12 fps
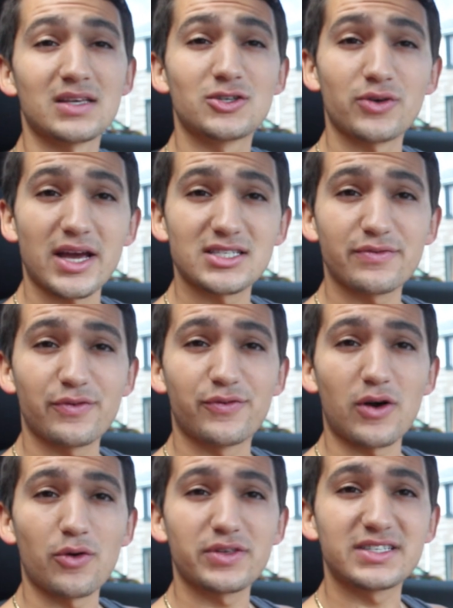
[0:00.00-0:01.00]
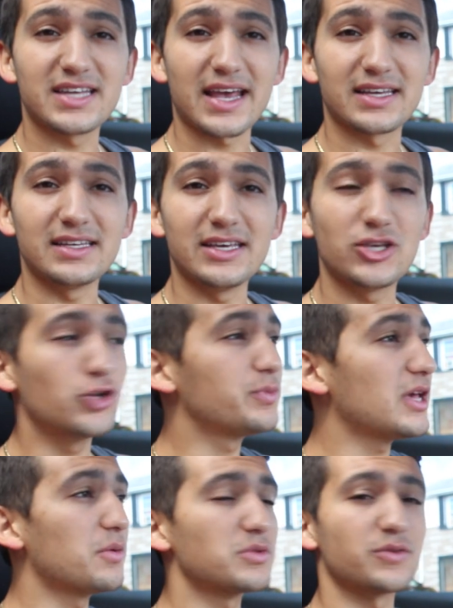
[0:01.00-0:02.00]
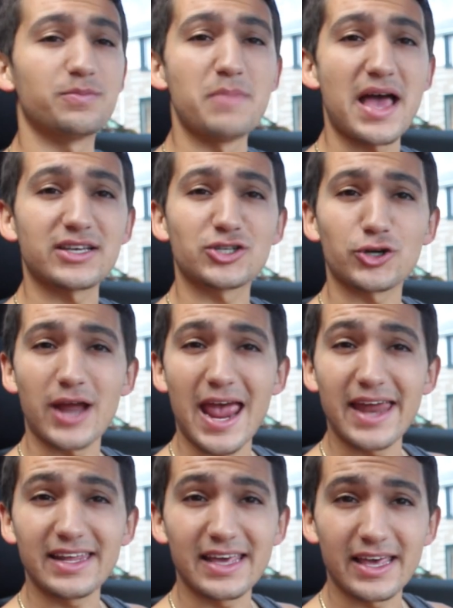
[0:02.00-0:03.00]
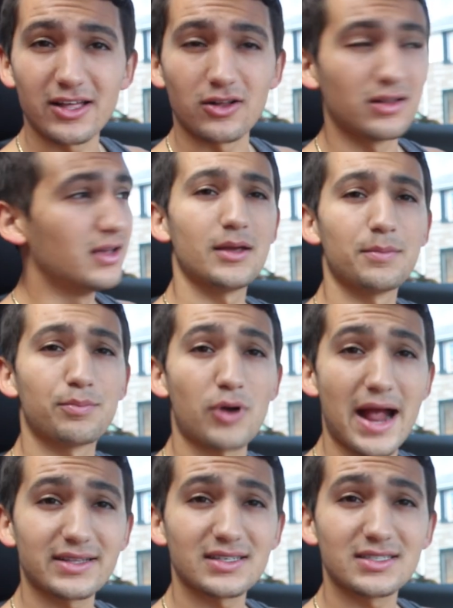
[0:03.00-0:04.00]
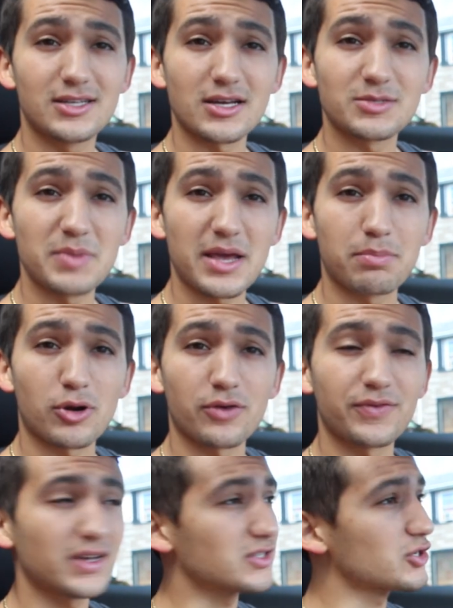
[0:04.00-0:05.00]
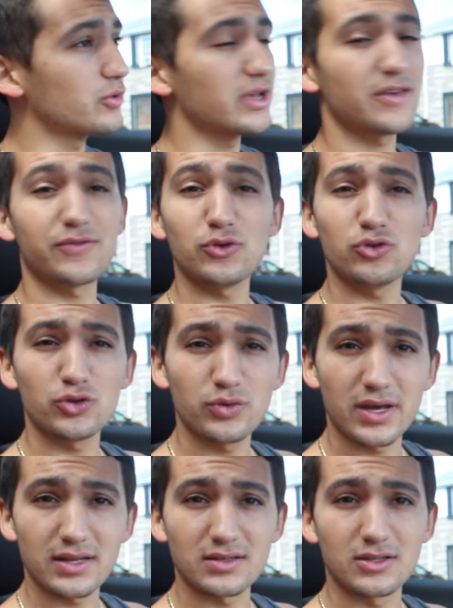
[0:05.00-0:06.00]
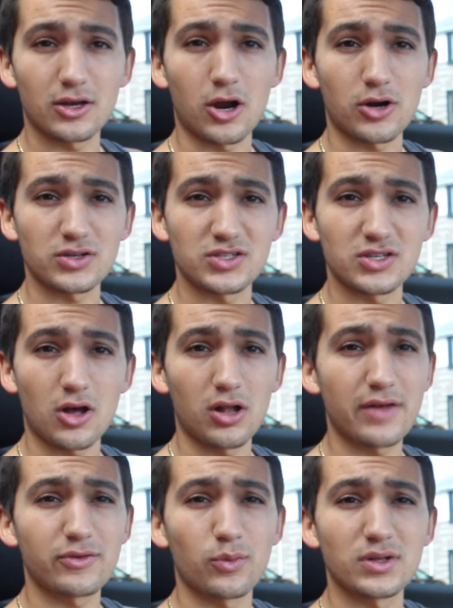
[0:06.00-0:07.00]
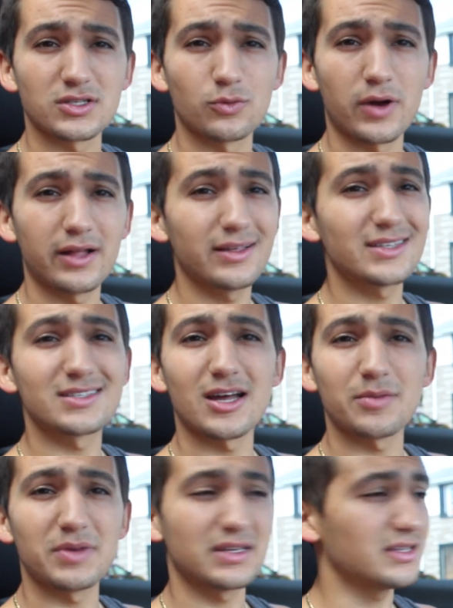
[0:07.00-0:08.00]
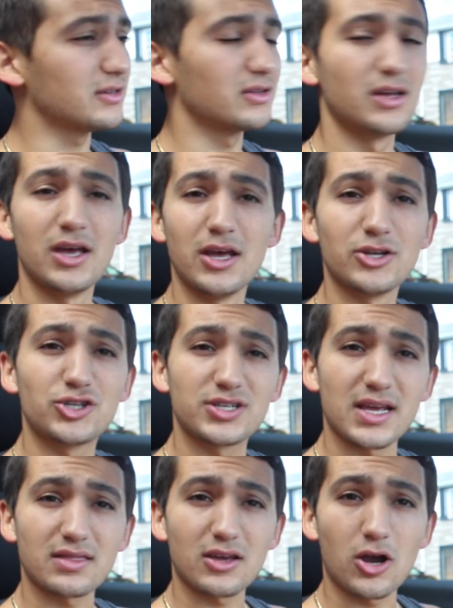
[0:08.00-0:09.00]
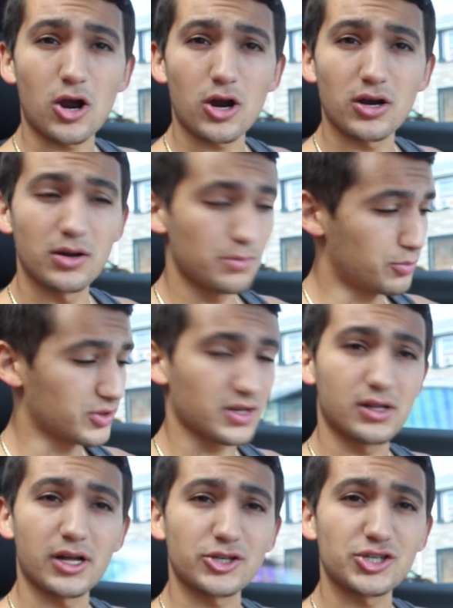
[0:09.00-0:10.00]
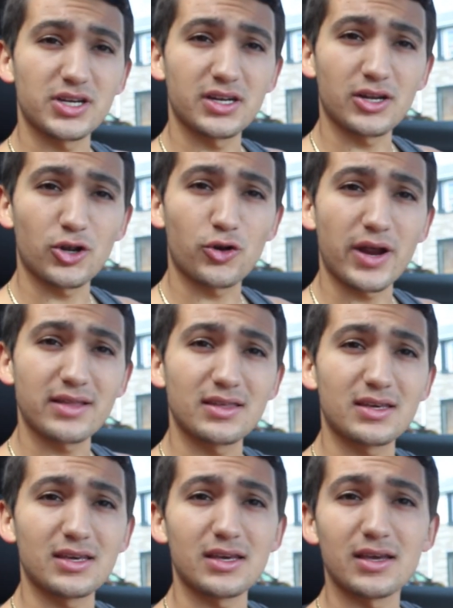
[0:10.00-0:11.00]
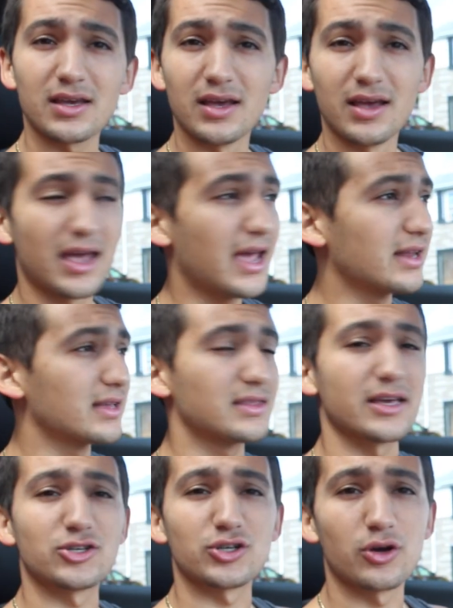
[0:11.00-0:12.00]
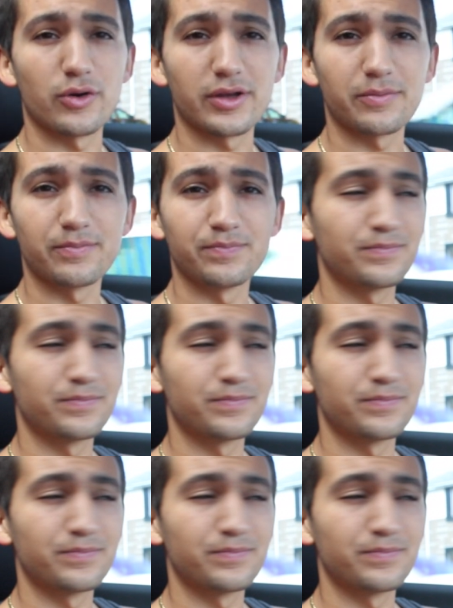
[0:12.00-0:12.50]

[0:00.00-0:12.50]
So guys, if you follow this technique, you'll be able to master any hill. Practice does make perfect, so if you do get the car to stall every once in a while, it's not a big deal. Just get the car, put the clutch in, crank the key, and get the engine going.